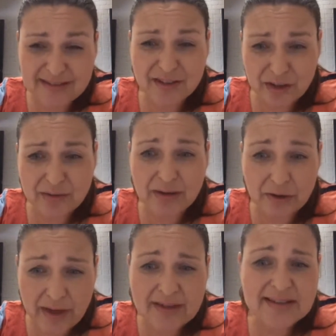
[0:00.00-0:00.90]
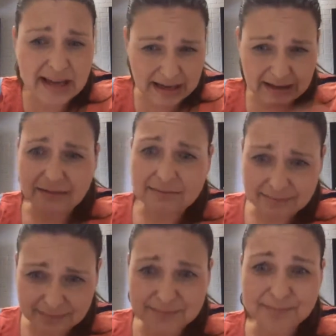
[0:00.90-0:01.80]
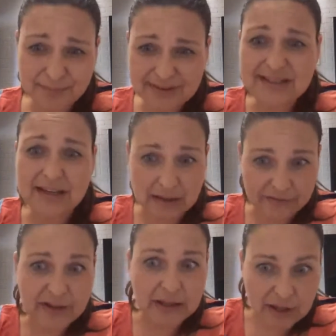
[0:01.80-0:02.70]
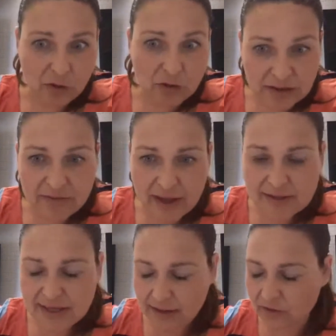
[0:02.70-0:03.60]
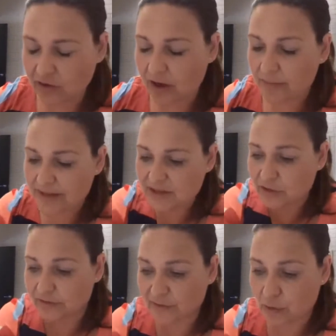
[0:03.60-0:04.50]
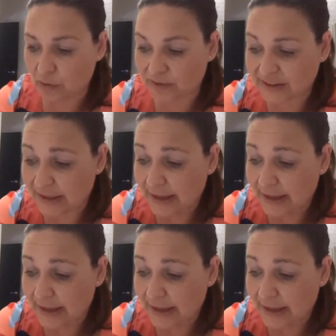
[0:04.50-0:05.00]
So, that's getting significantly on in that second trimester, of course.